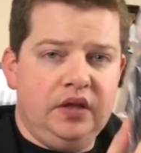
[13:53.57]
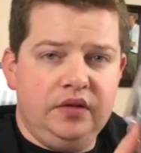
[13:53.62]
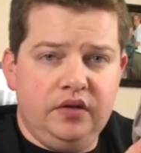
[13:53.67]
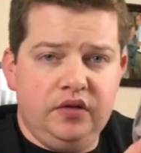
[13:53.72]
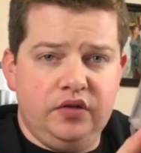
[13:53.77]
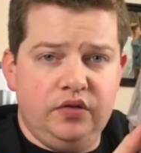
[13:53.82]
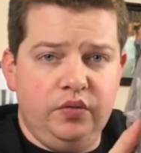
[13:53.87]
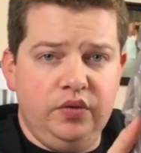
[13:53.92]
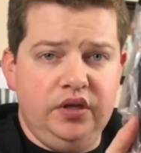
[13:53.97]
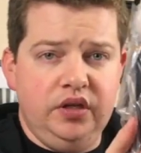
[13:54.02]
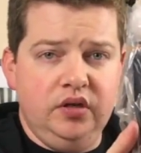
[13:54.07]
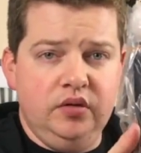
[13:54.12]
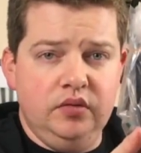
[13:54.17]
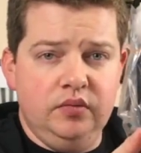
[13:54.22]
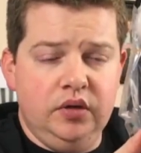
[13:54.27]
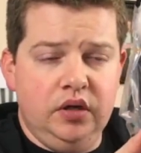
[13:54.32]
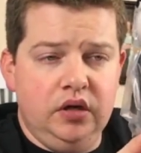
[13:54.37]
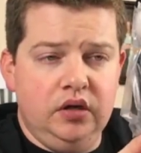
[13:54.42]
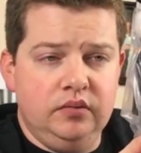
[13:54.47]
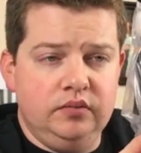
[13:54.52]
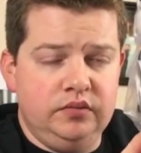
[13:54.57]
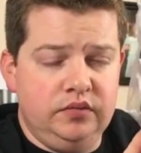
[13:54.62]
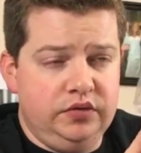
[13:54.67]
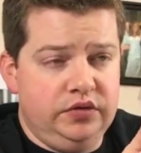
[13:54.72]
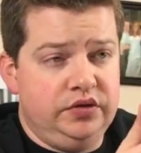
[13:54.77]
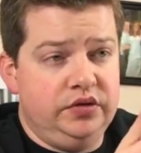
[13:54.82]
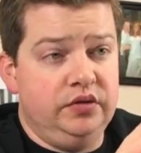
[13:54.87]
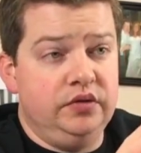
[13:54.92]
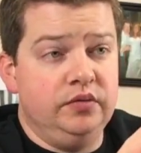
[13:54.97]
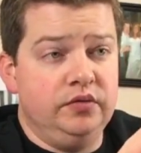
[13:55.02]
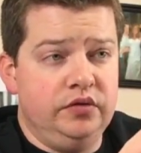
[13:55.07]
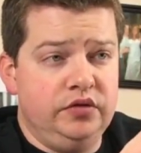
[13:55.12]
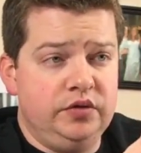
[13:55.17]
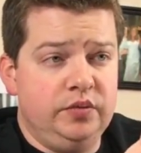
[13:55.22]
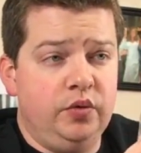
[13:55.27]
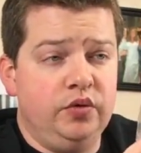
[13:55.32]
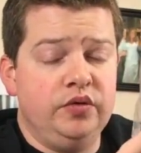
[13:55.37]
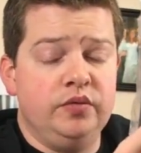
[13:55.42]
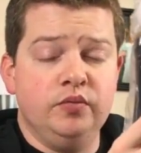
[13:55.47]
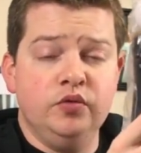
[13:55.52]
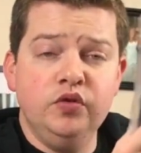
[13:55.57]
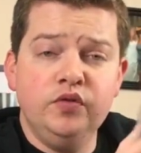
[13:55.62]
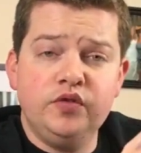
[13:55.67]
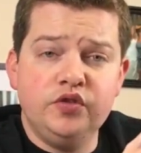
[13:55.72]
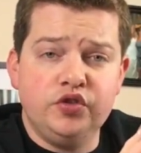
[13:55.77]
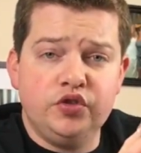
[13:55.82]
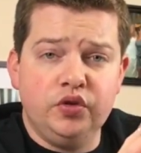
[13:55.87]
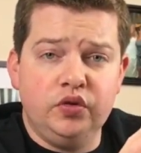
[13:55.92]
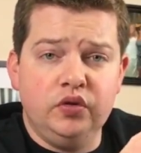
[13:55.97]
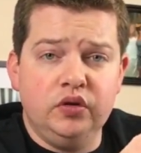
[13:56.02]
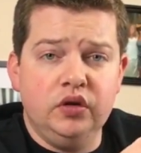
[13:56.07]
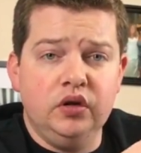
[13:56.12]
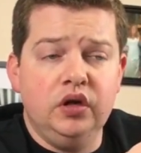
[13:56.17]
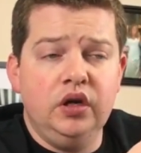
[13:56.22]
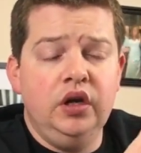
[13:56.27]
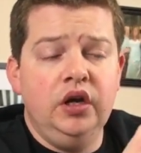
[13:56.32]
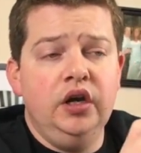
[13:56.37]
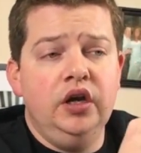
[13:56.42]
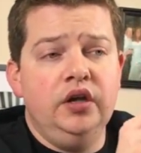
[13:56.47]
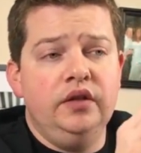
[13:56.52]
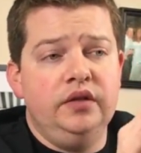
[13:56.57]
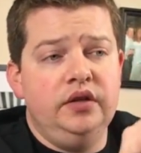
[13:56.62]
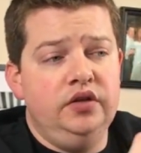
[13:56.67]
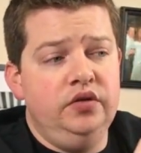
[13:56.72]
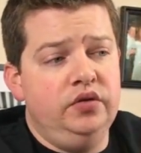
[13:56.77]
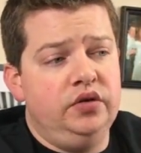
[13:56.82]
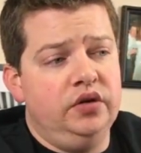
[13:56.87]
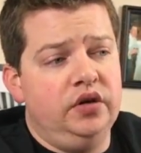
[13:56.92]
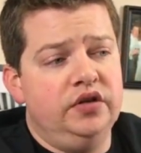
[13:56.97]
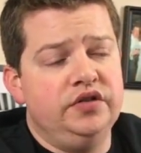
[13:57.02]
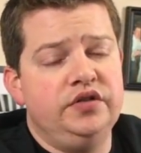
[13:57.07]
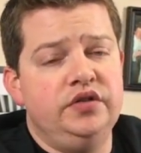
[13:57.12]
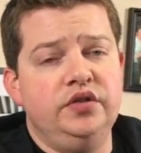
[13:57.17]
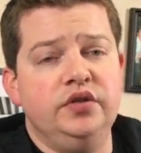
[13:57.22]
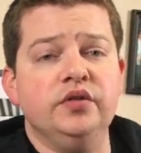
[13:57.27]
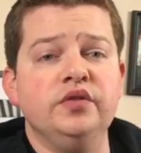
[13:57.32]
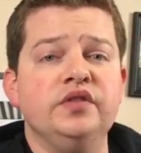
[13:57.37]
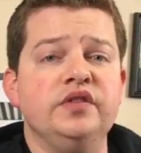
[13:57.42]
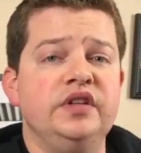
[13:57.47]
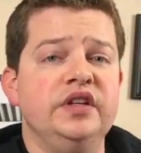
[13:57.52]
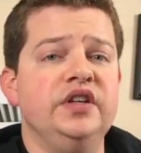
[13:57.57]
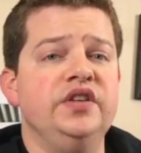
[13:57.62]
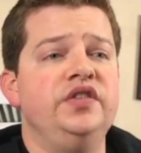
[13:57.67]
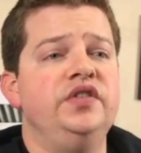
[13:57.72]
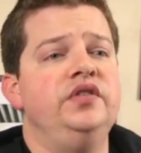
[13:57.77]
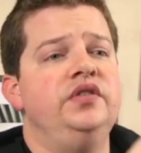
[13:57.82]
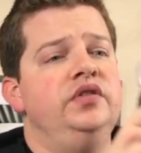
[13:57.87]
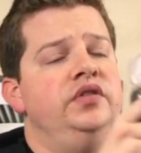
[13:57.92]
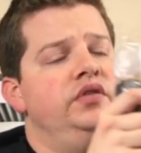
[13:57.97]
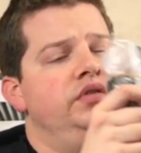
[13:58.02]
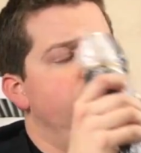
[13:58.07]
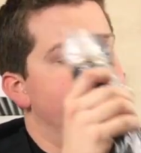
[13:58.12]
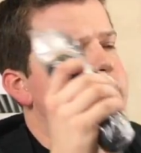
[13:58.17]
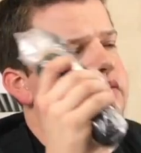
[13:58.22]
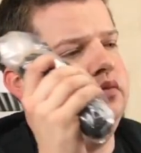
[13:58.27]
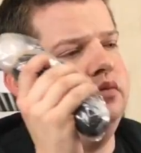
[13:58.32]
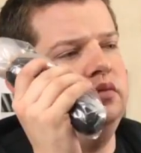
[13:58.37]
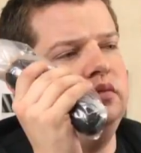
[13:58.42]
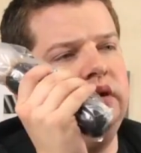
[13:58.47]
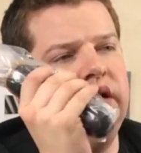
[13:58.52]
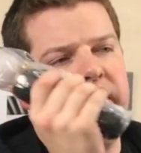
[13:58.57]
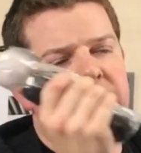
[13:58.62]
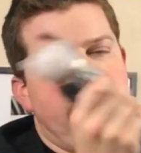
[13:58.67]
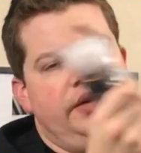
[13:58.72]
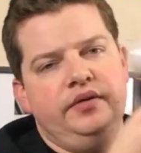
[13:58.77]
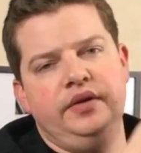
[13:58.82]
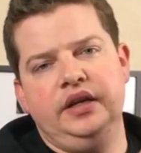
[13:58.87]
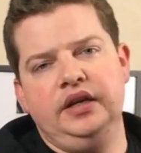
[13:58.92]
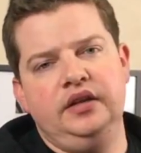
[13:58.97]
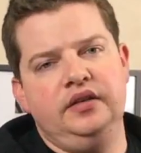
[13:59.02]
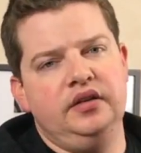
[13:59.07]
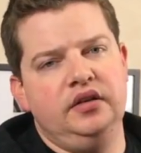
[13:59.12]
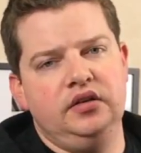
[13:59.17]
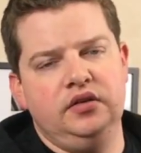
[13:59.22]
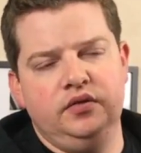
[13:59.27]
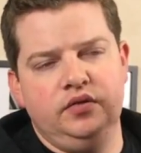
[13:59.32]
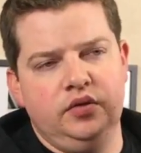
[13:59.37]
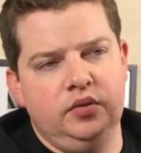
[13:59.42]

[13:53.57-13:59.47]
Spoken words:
the 3D, support the Move controller, then you can also use this to have anything